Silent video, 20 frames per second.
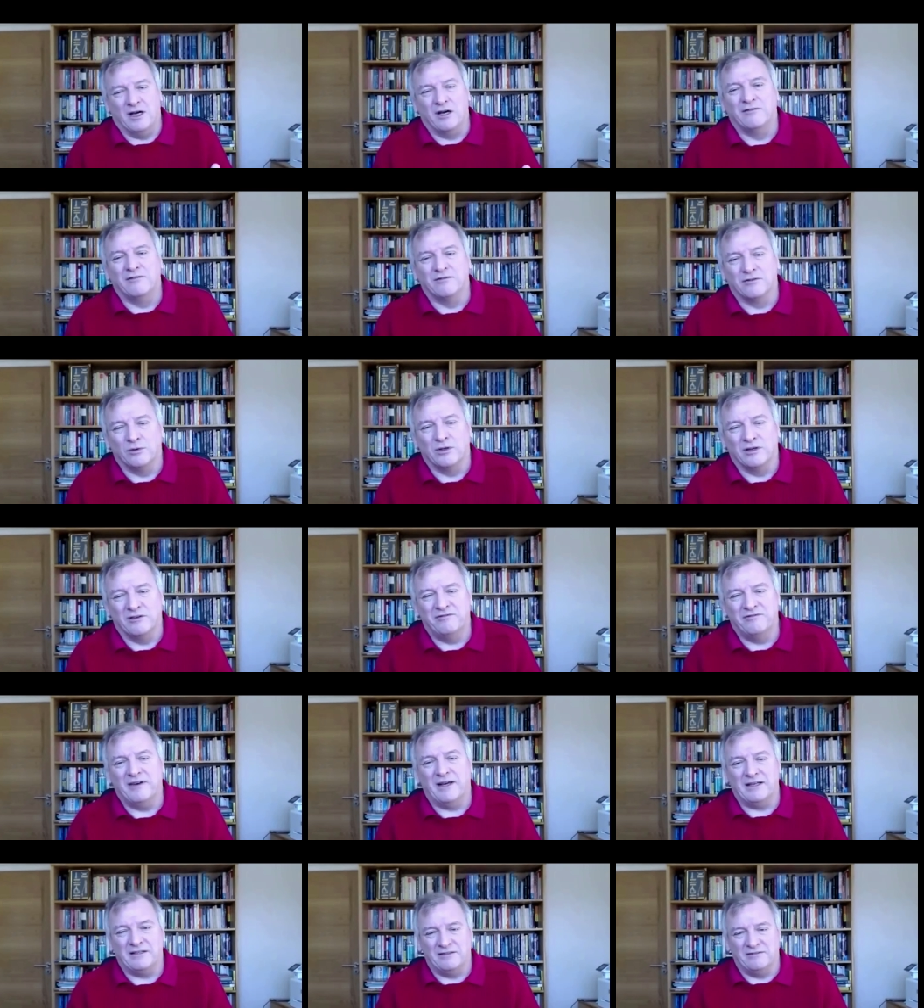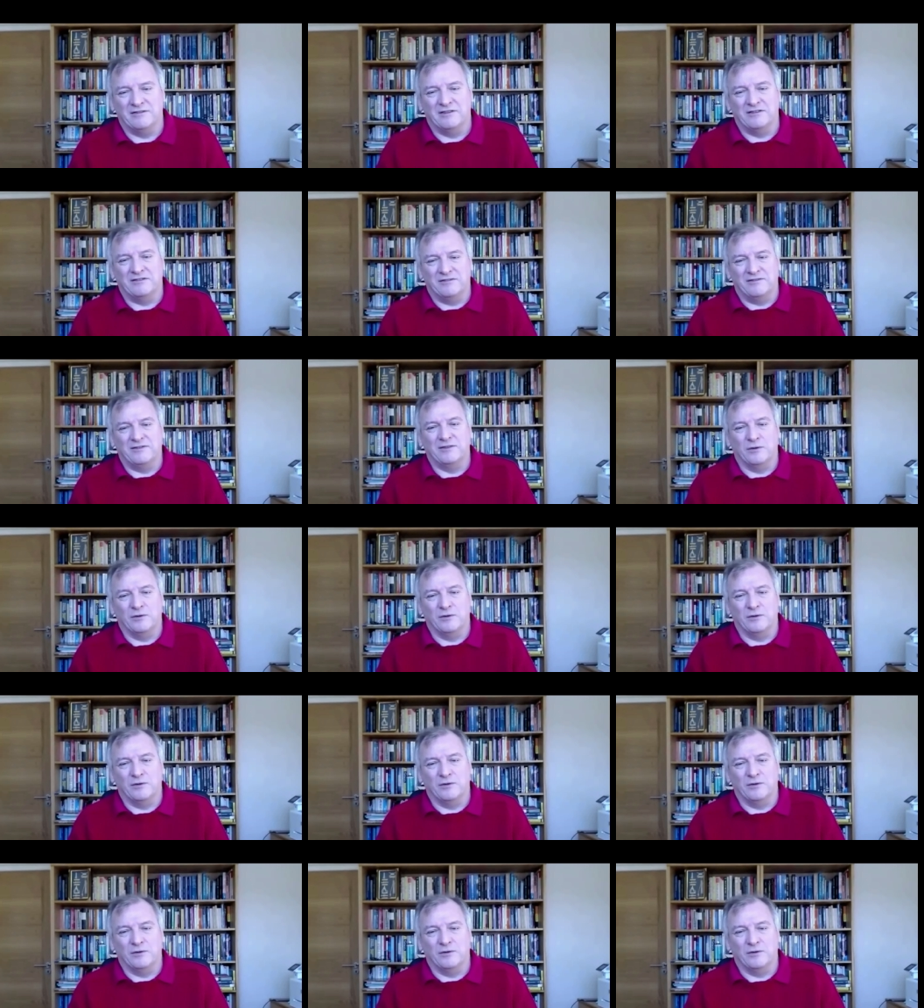overall effectiveness of the